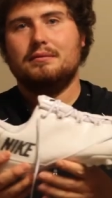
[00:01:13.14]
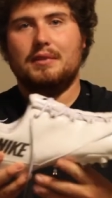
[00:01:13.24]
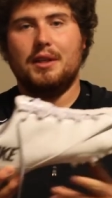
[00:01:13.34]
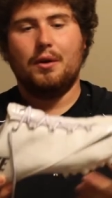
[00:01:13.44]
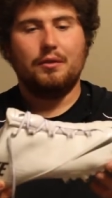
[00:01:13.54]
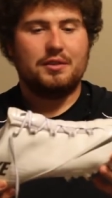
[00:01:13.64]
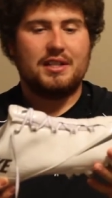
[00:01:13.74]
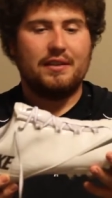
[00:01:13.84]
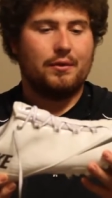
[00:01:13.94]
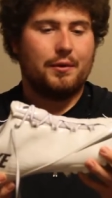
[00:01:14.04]
you know a
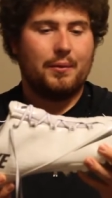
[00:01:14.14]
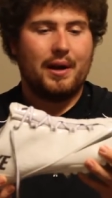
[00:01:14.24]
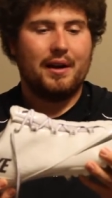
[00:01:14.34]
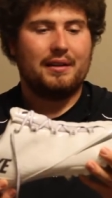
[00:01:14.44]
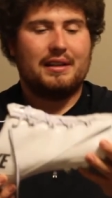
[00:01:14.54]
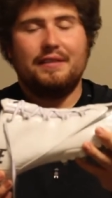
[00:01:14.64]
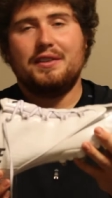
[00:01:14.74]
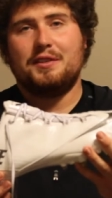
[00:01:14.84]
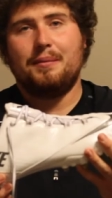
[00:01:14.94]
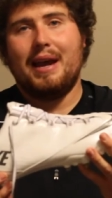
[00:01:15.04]
receiver would wear,
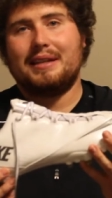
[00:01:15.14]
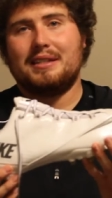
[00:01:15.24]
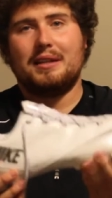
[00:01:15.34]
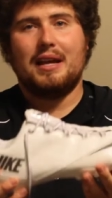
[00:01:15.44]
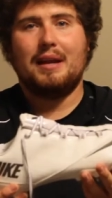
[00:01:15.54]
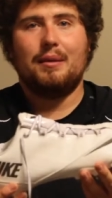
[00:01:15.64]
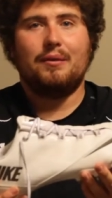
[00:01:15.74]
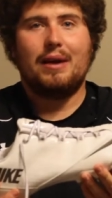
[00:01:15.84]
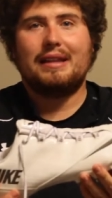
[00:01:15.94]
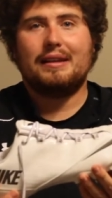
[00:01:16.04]
defensive back's going to kind of be
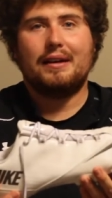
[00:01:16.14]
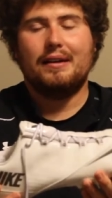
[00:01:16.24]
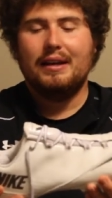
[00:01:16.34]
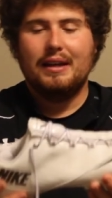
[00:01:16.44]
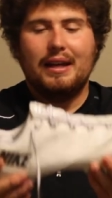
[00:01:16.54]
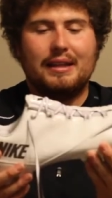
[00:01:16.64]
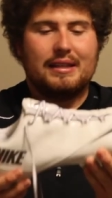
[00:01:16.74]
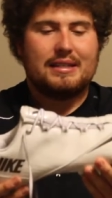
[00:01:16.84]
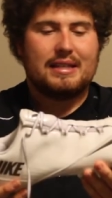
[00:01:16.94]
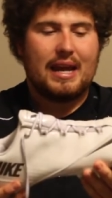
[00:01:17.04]
right there in
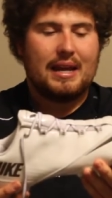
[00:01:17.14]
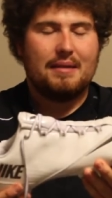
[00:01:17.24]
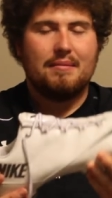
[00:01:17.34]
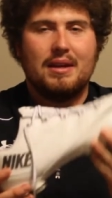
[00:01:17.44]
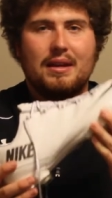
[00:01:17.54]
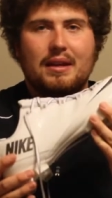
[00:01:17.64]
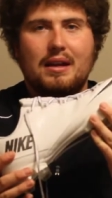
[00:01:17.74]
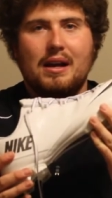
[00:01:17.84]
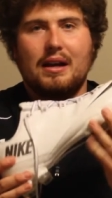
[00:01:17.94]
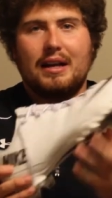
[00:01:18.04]
the same
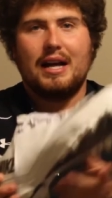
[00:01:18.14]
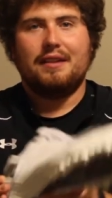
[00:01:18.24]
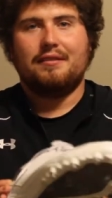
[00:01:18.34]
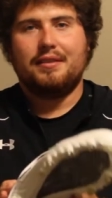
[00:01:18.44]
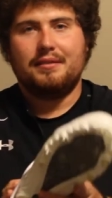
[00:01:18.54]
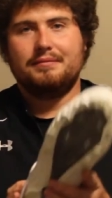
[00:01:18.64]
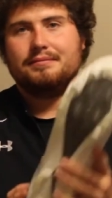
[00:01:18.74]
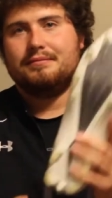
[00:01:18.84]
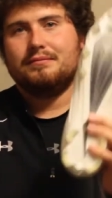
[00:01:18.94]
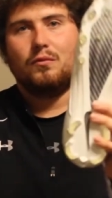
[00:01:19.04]
uh, kind of
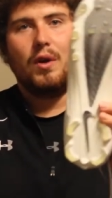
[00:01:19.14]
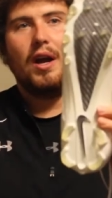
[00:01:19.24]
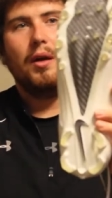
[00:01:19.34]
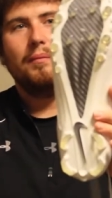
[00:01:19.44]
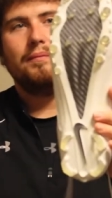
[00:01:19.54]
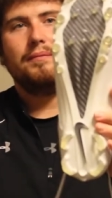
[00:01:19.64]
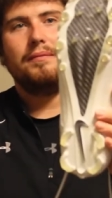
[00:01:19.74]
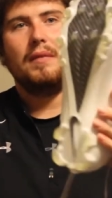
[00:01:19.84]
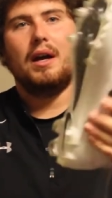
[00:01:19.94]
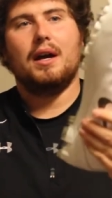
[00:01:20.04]
realm.
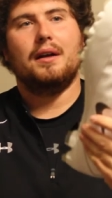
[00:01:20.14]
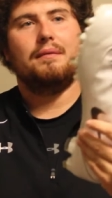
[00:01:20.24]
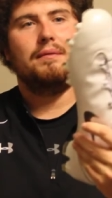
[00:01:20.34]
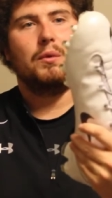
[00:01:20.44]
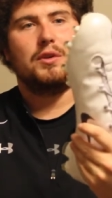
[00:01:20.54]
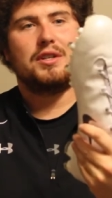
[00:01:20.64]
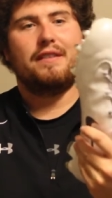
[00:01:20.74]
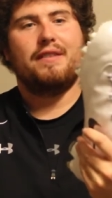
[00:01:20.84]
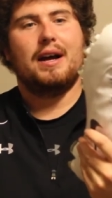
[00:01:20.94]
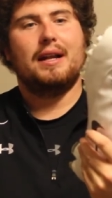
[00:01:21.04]
Uh, you want to try
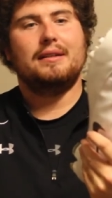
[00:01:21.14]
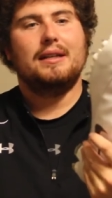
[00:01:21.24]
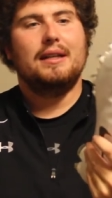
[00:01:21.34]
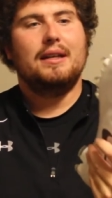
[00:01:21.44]
to find